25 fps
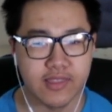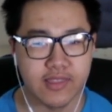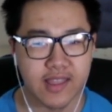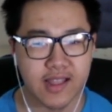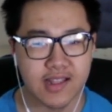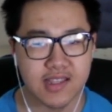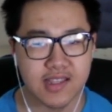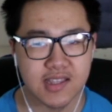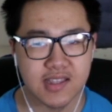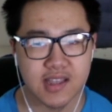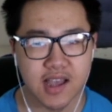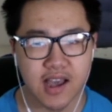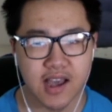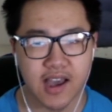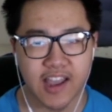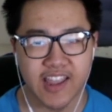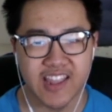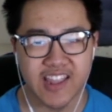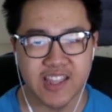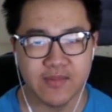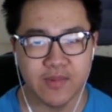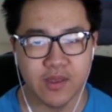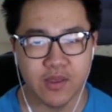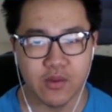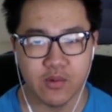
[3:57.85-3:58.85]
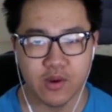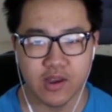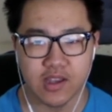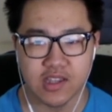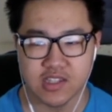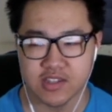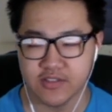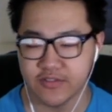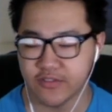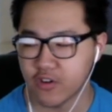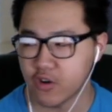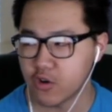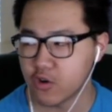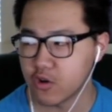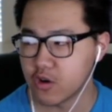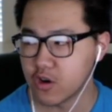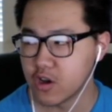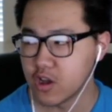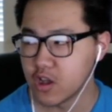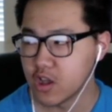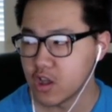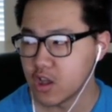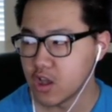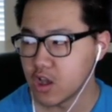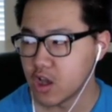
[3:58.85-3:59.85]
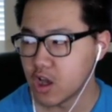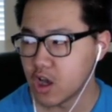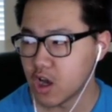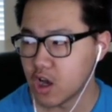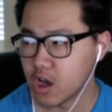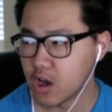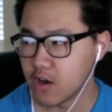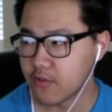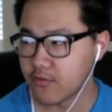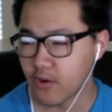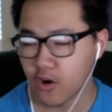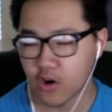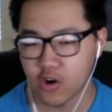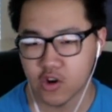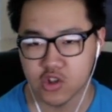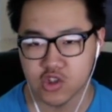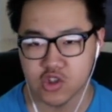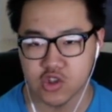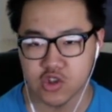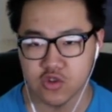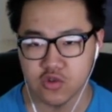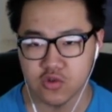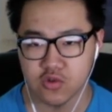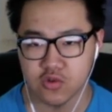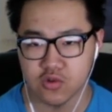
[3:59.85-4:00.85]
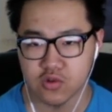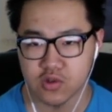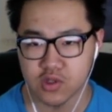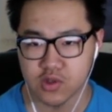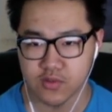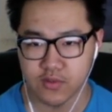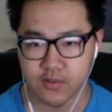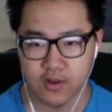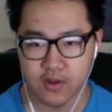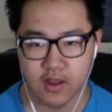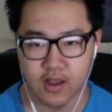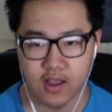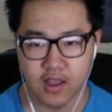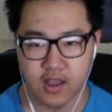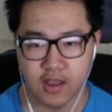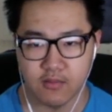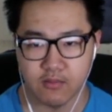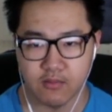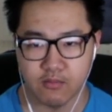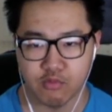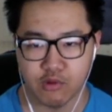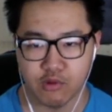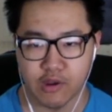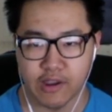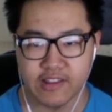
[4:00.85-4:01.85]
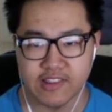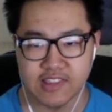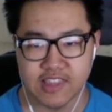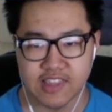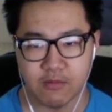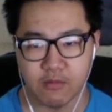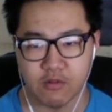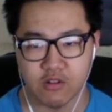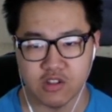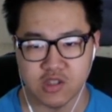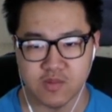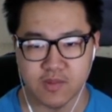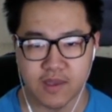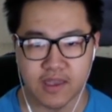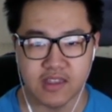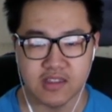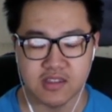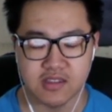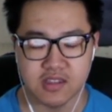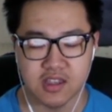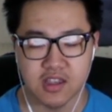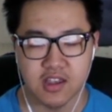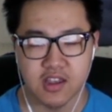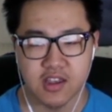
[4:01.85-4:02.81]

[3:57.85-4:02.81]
That's a tiny bit wasteful of R2's routing table space,